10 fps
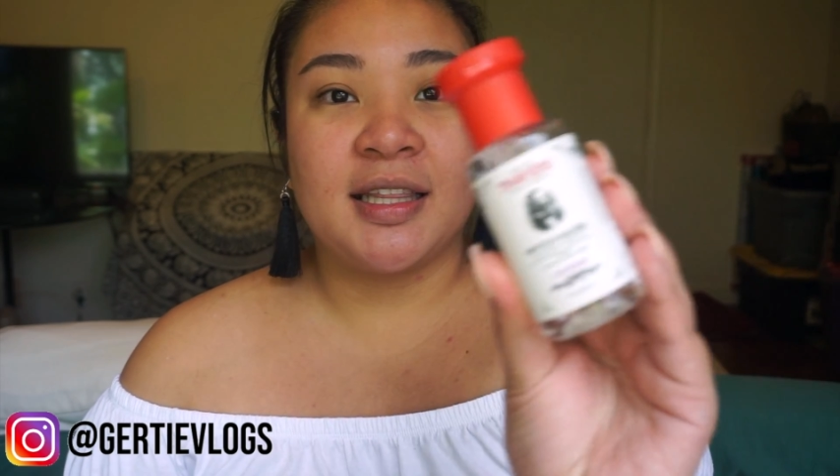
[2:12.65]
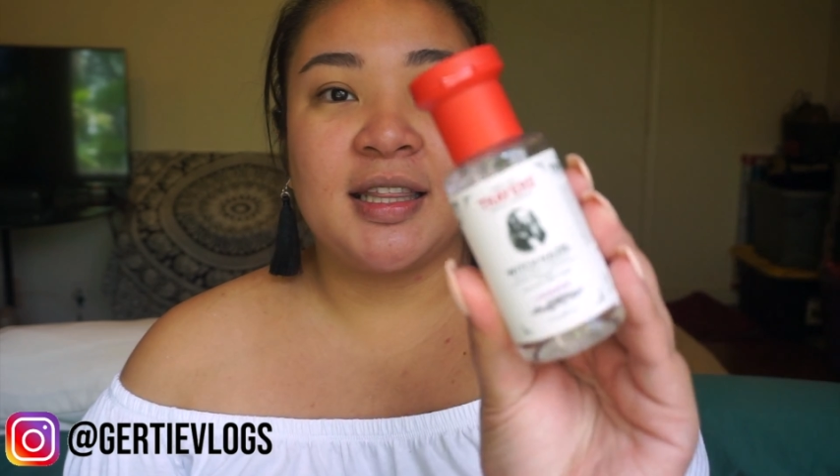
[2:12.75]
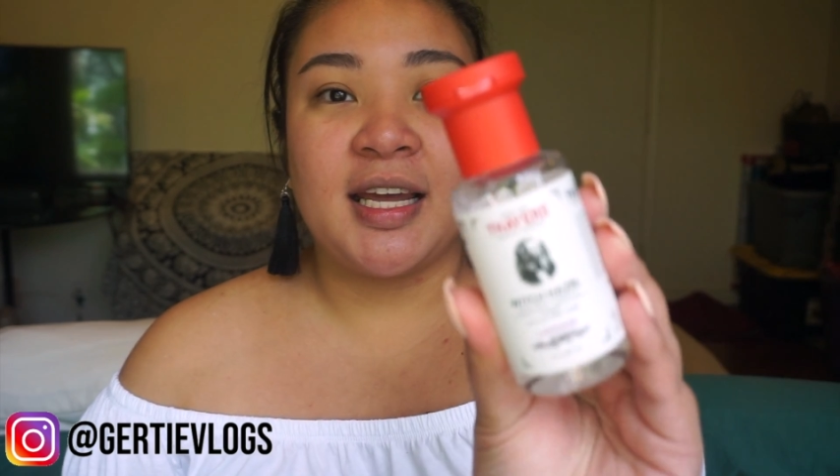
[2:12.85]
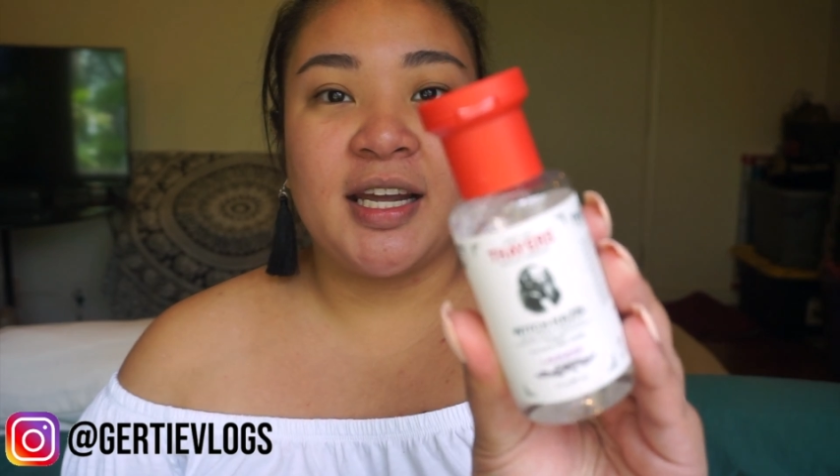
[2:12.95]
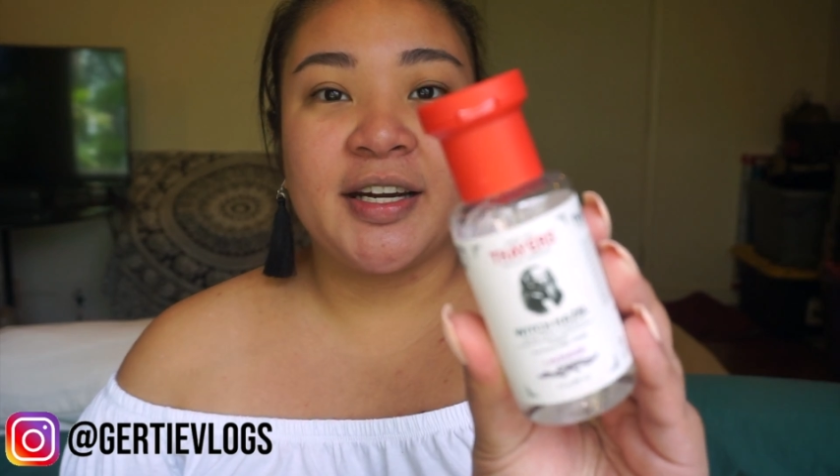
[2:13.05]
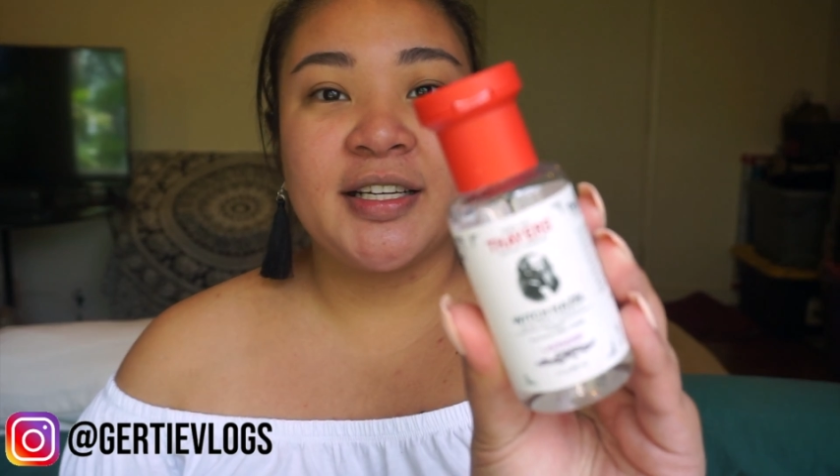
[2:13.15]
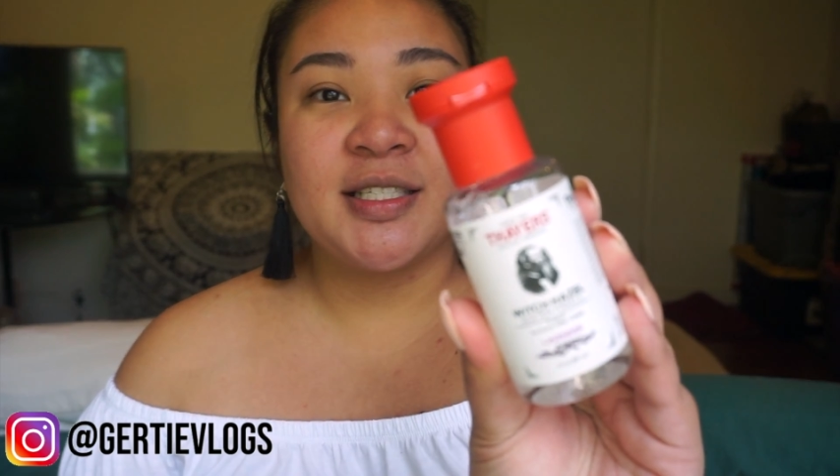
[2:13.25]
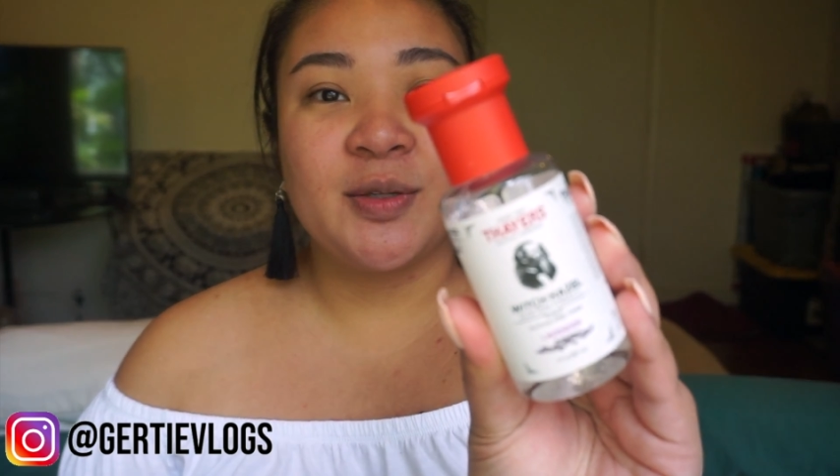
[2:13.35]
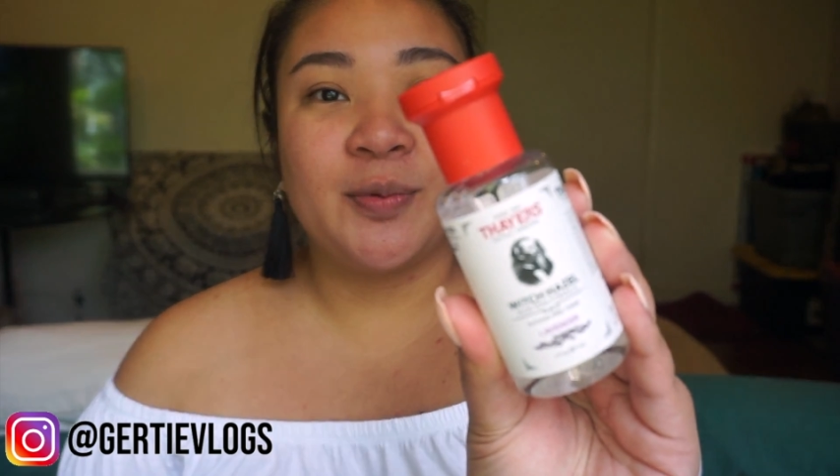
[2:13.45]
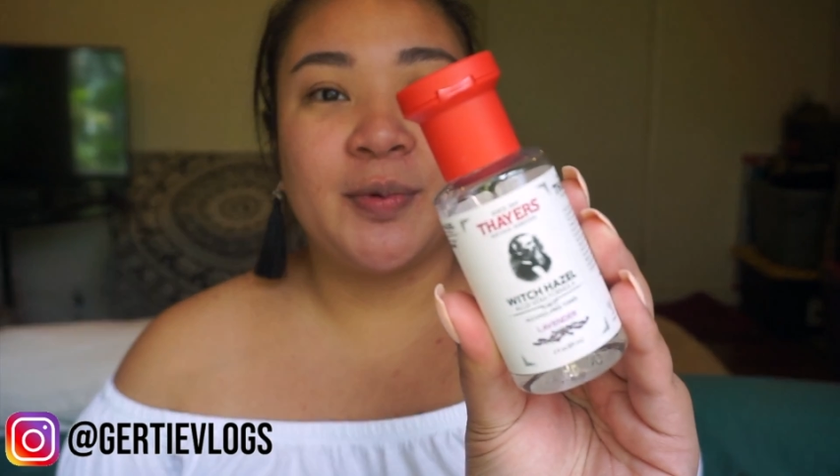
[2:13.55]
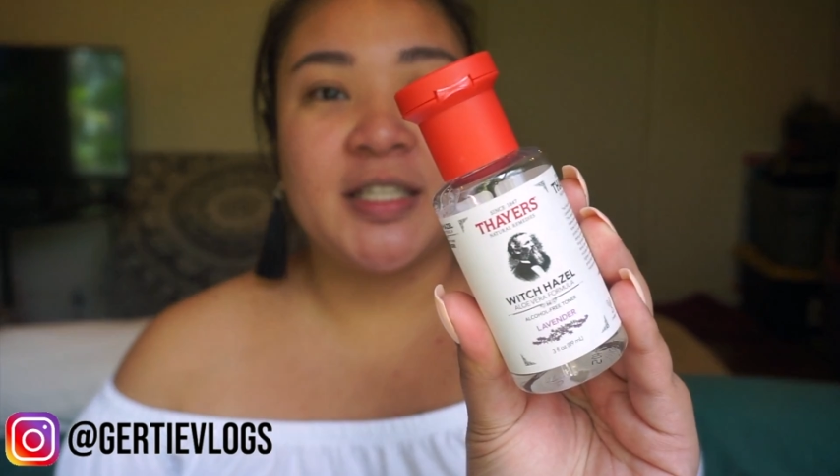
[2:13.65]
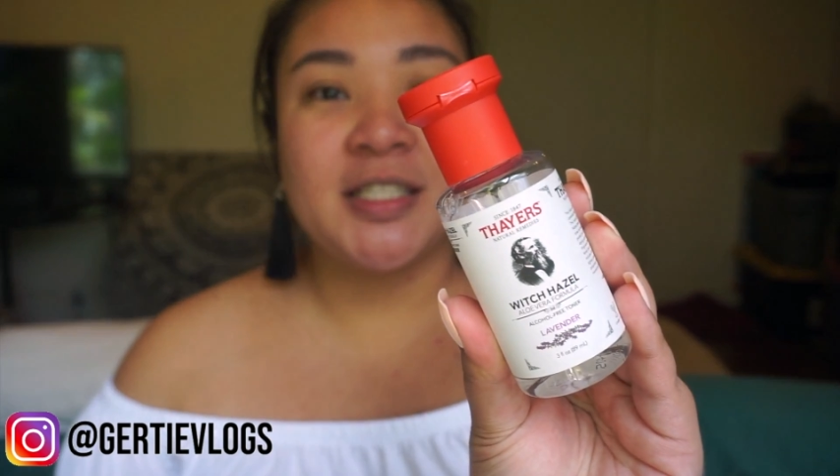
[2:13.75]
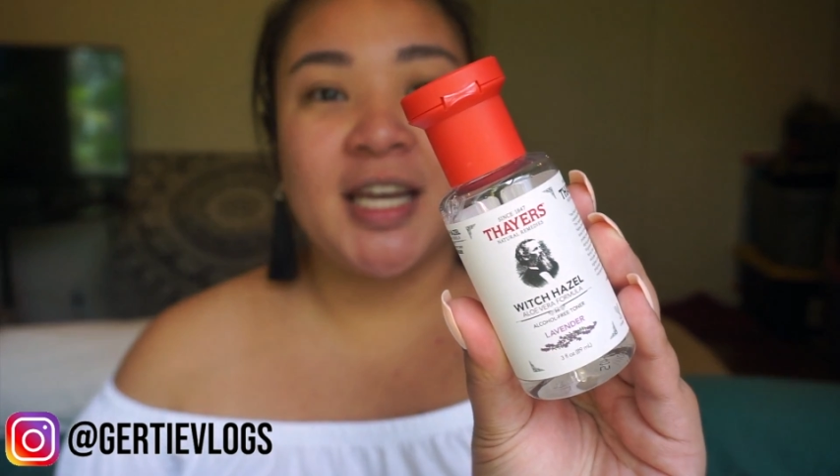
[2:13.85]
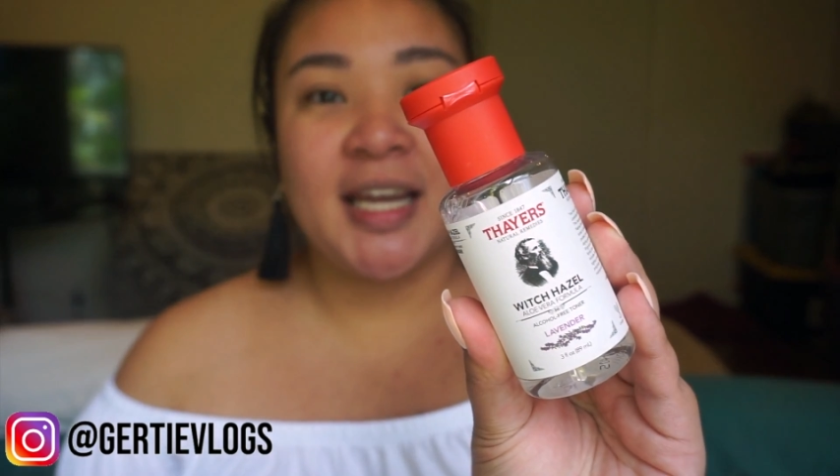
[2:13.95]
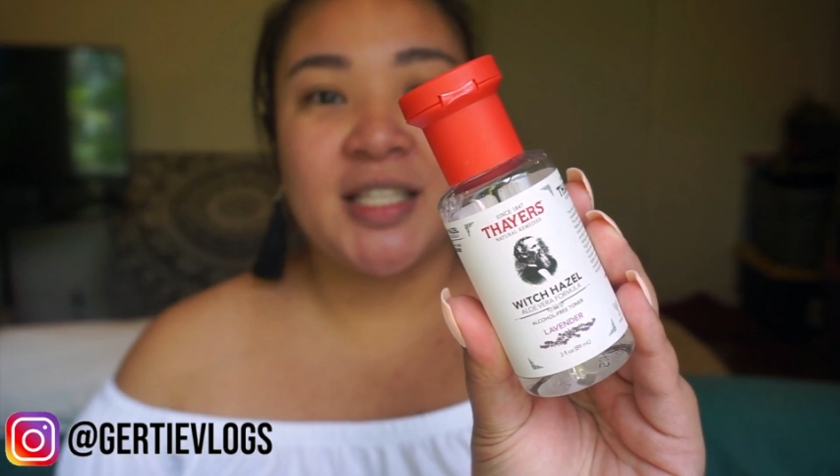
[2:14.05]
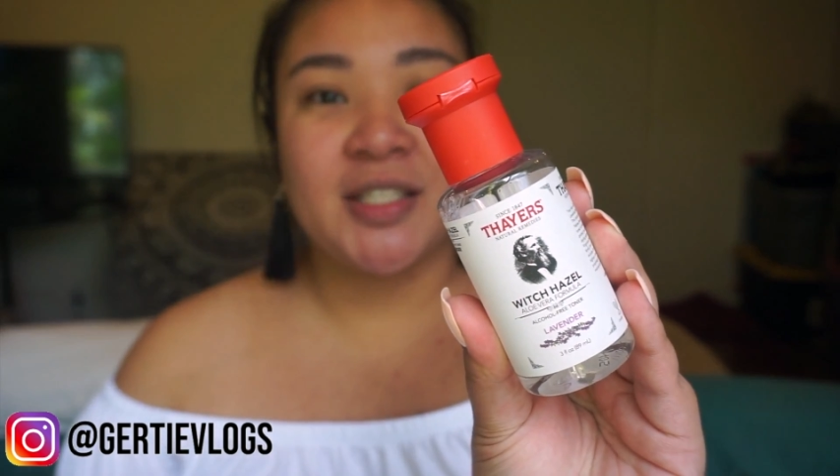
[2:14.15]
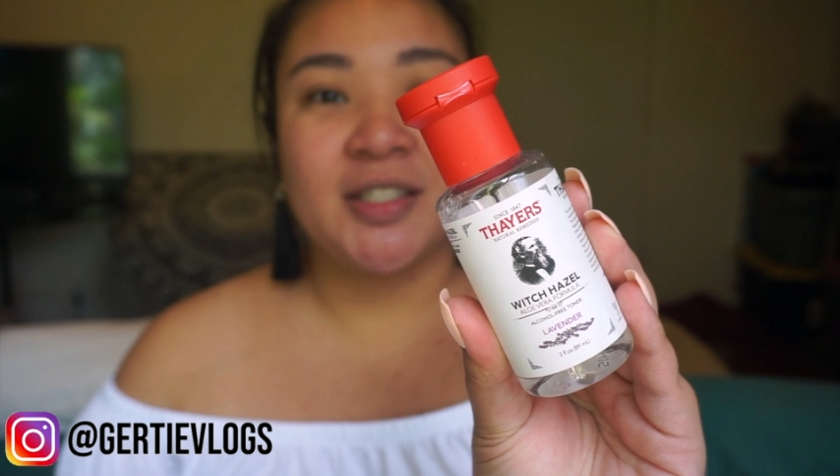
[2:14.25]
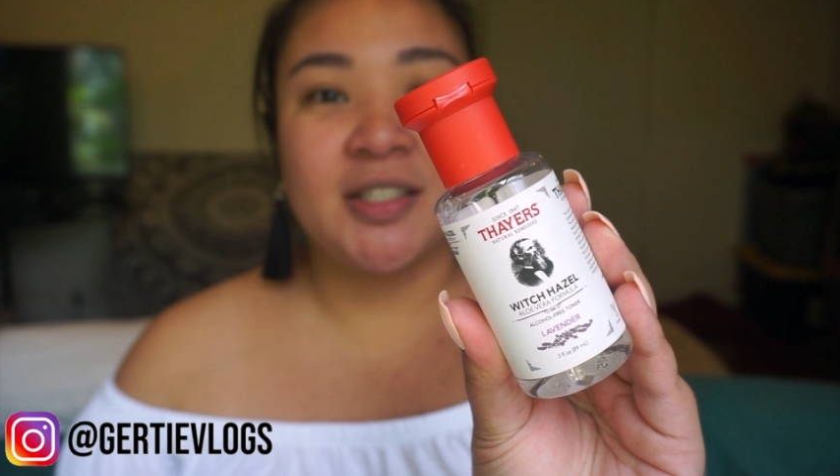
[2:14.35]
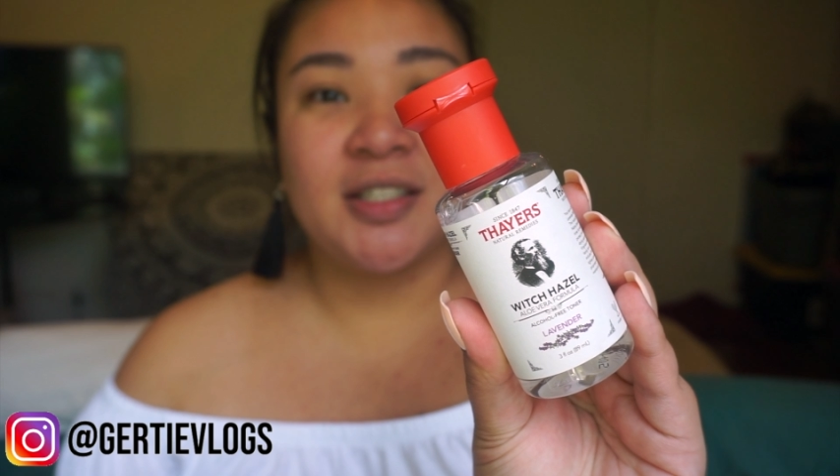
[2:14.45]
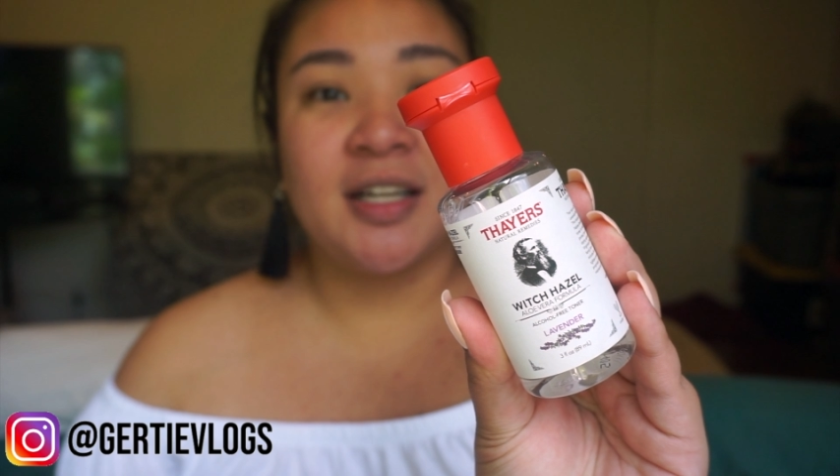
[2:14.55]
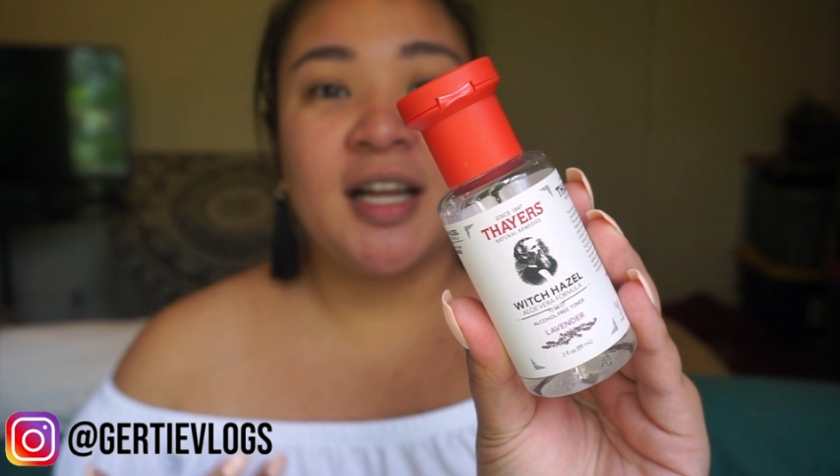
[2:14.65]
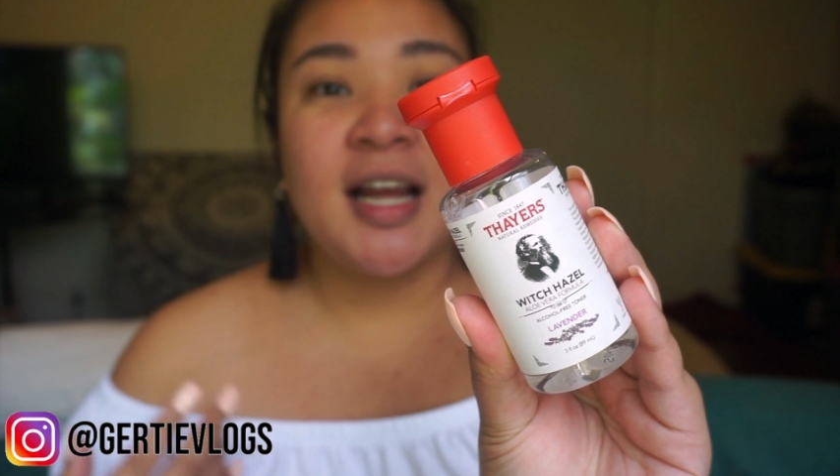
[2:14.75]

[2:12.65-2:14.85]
Thayers Witch Hazel.